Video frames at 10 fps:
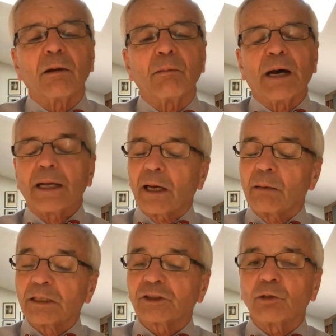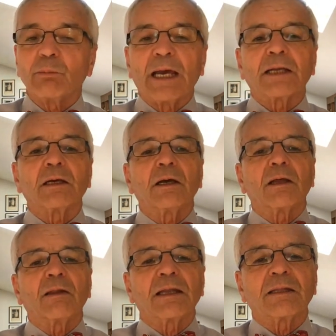but I must admit
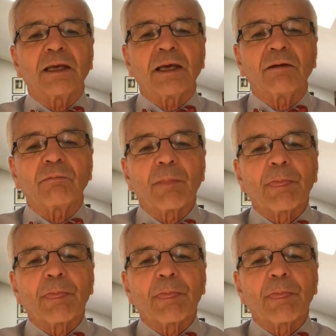that the